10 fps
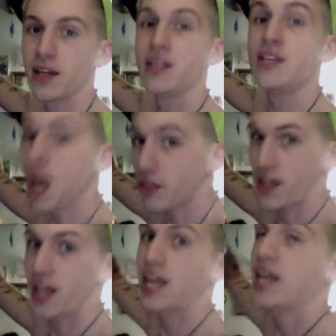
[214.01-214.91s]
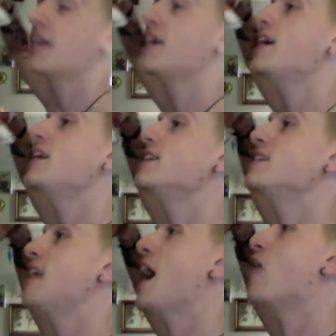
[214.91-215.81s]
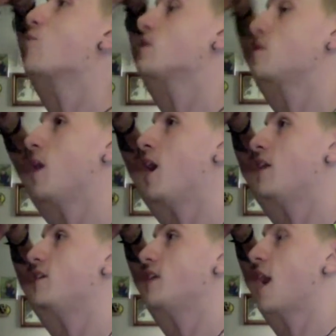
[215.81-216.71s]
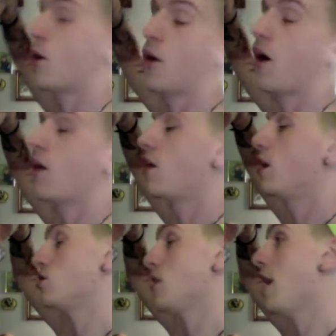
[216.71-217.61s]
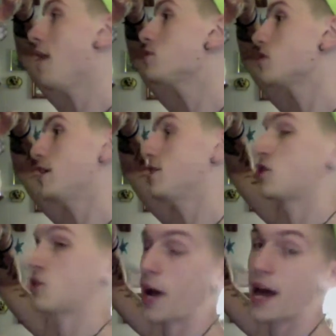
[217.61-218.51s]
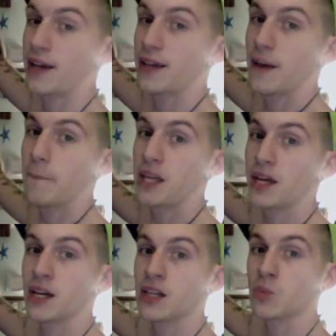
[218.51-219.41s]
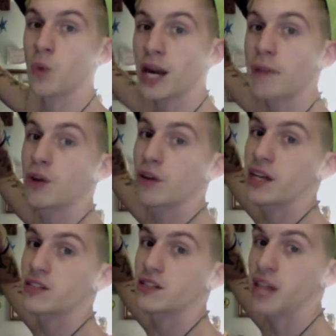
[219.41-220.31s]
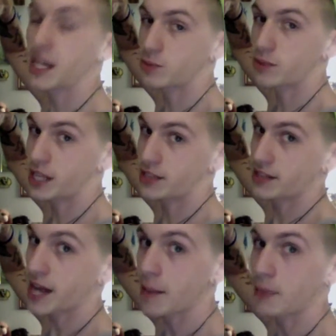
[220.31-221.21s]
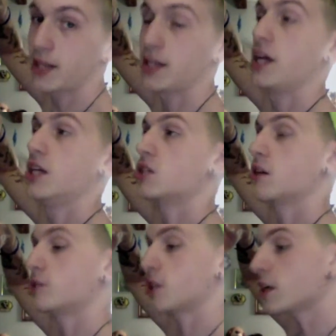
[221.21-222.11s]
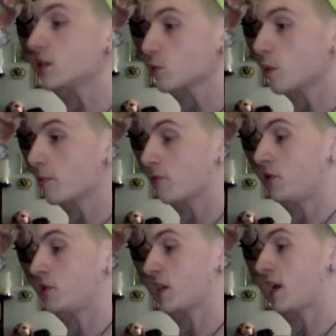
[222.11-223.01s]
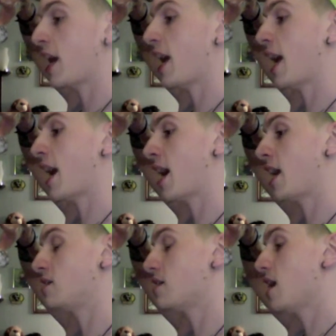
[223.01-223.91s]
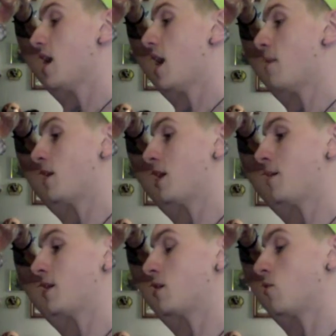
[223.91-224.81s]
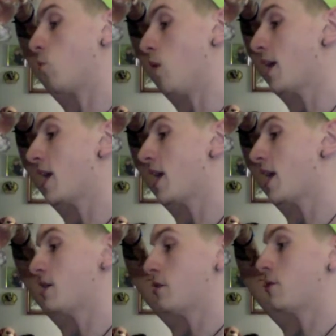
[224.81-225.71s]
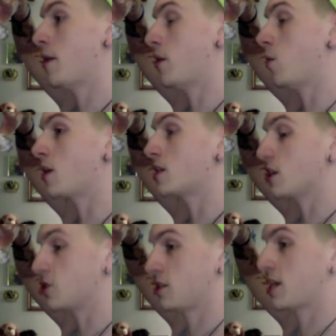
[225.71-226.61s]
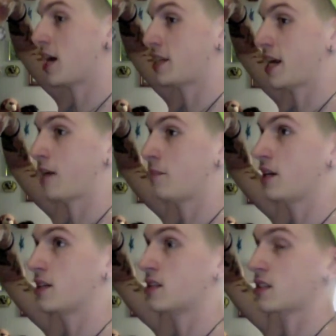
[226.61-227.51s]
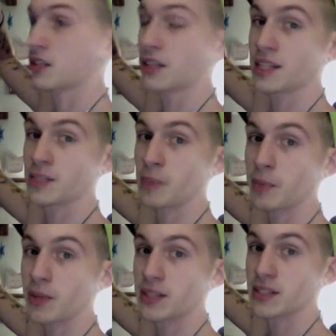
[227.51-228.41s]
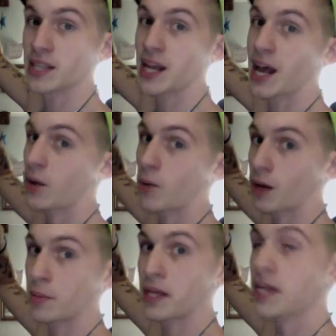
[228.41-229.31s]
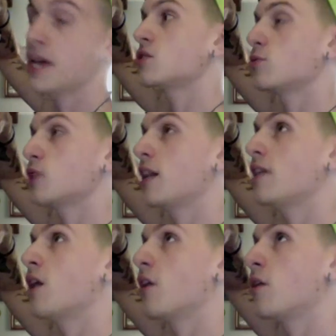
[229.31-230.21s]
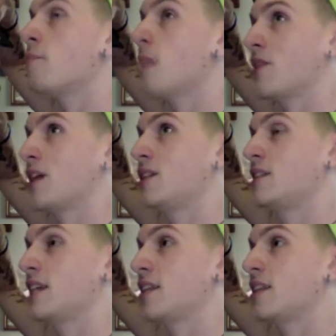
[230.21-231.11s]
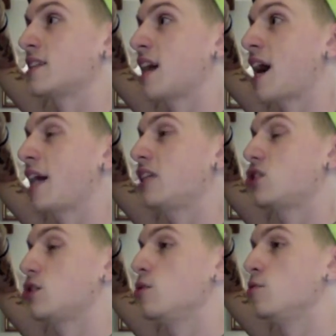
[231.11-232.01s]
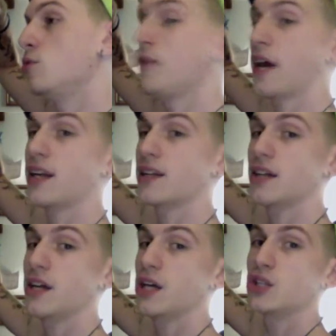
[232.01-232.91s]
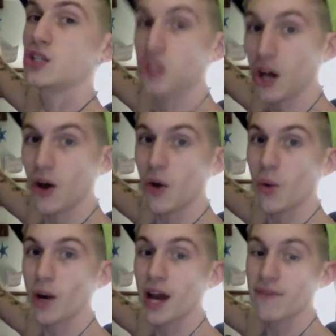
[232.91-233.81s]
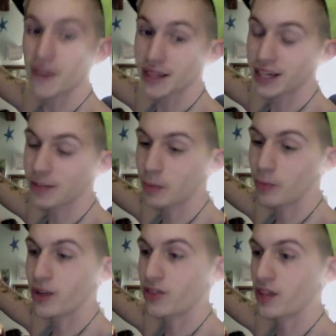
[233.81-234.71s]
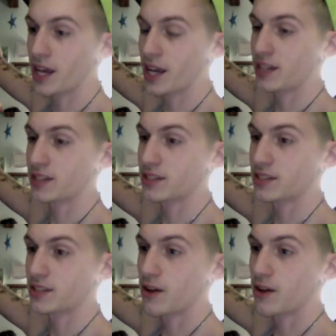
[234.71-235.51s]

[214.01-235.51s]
Nothing. He does not respond at all. I'm starting to sweat because when I'm nervous, that's what tends to happen. So I'm starting to sweat profusely, and I'm thinking to myself, what can I do? Now, I don't want to touch this guy's hand because clearly it's been places that I don't want to be. I'm trying to think of other methods to get this guy to move it. So what I finally come up with is